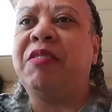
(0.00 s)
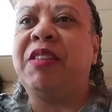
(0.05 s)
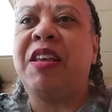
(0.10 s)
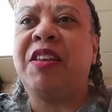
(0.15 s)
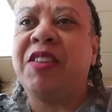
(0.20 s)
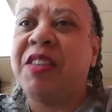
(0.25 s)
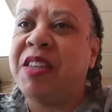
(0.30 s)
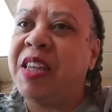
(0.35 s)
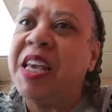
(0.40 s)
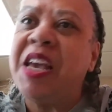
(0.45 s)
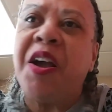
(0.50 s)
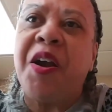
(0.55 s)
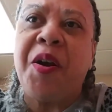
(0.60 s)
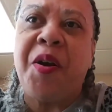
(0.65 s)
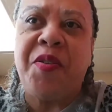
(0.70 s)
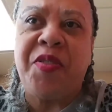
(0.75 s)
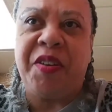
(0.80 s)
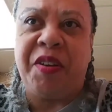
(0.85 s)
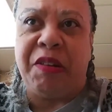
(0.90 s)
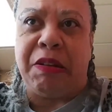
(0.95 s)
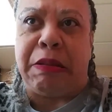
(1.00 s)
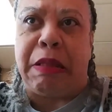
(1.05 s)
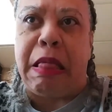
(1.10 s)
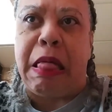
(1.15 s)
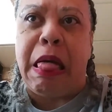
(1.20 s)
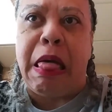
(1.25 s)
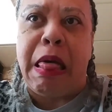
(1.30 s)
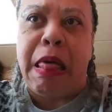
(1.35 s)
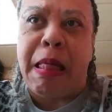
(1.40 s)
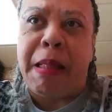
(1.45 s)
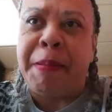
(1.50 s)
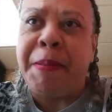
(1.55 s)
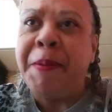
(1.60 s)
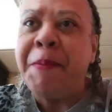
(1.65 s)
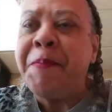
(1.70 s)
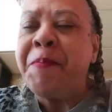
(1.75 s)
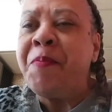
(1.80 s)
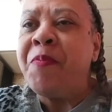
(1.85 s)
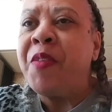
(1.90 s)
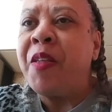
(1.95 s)
they see her and they go,
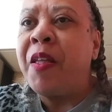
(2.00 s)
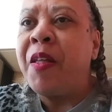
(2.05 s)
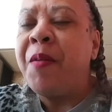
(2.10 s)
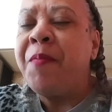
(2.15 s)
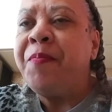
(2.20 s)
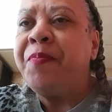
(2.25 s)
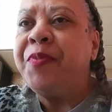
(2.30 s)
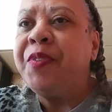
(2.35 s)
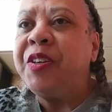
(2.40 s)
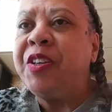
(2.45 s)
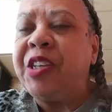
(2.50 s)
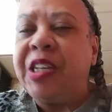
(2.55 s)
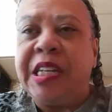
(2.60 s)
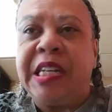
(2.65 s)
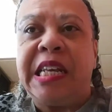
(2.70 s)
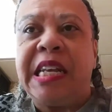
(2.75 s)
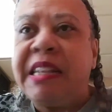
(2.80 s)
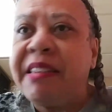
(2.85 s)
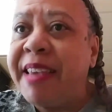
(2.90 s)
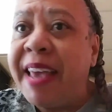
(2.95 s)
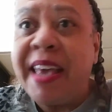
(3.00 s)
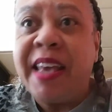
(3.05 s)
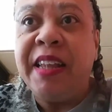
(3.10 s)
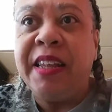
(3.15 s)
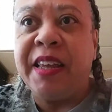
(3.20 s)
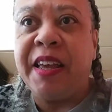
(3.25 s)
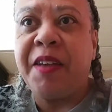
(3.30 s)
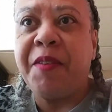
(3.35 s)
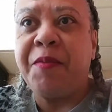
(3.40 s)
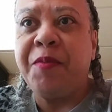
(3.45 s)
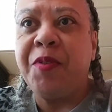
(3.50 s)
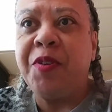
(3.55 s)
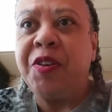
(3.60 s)
she needs healing.